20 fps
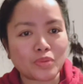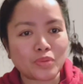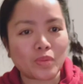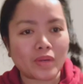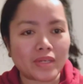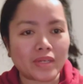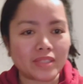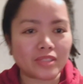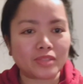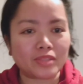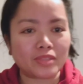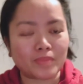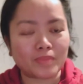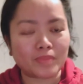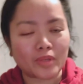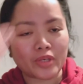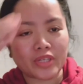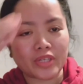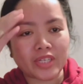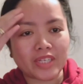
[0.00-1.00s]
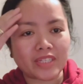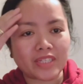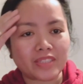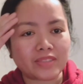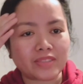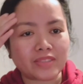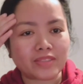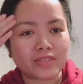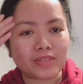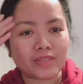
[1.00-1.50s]
everyone. Good morning.
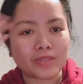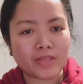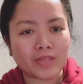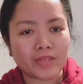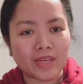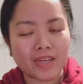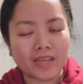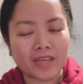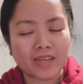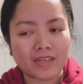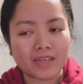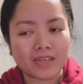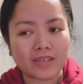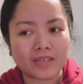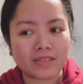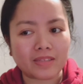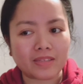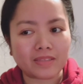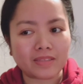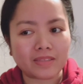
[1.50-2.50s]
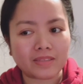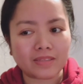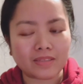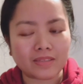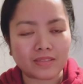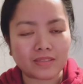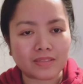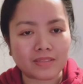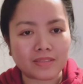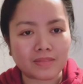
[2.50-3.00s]
Today
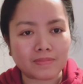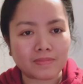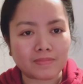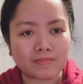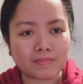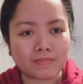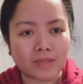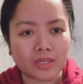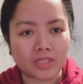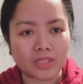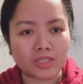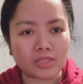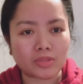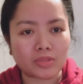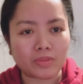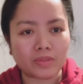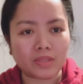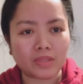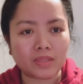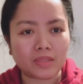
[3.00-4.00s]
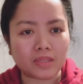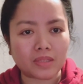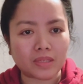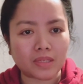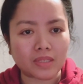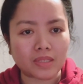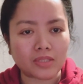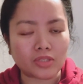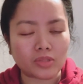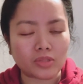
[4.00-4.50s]
is March
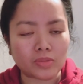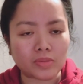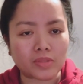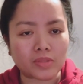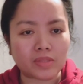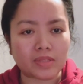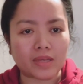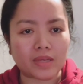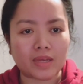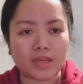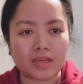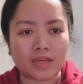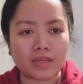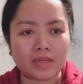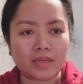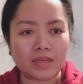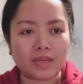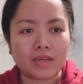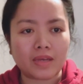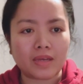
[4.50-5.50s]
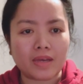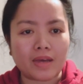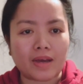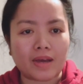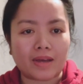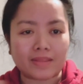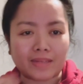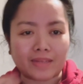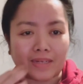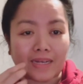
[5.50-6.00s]
23, Tuesday.
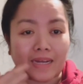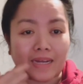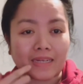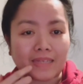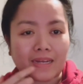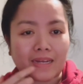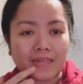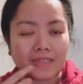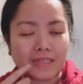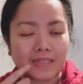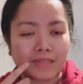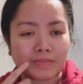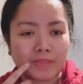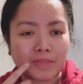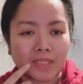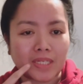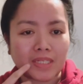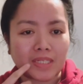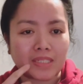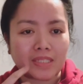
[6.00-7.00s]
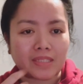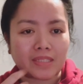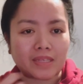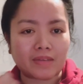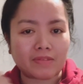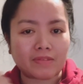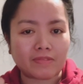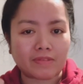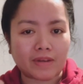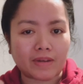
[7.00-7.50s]
At ang aga-aga namin
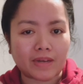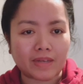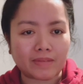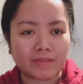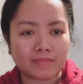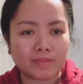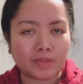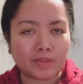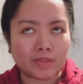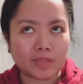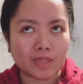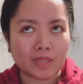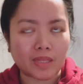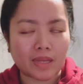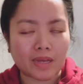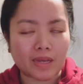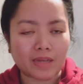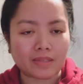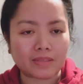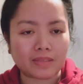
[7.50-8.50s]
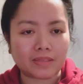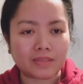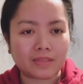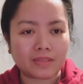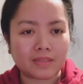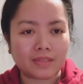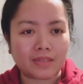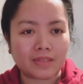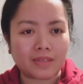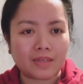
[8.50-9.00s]
nagising 5 o'clock.
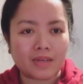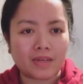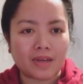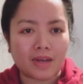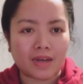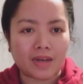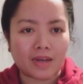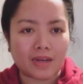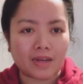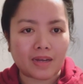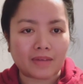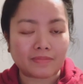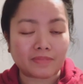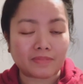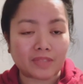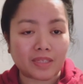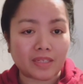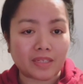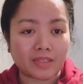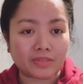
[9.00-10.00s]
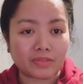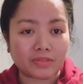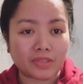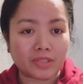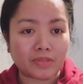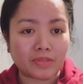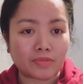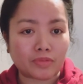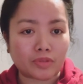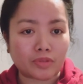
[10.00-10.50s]
Getting
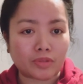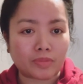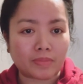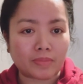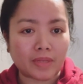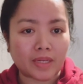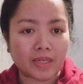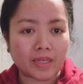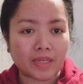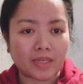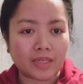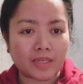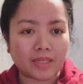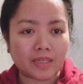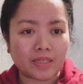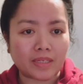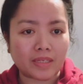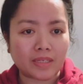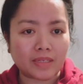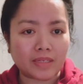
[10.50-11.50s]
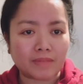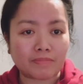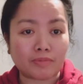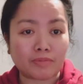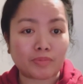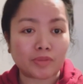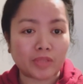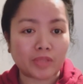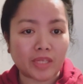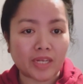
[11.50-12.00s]
ready for my...
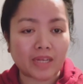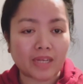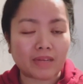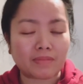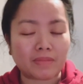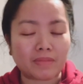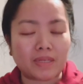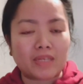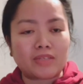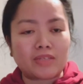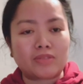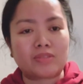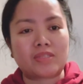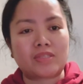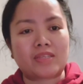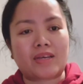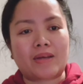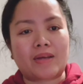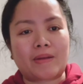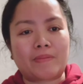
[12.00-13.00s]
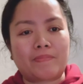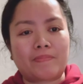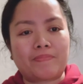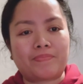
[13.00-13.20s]
Pupunta na kami ngayon sa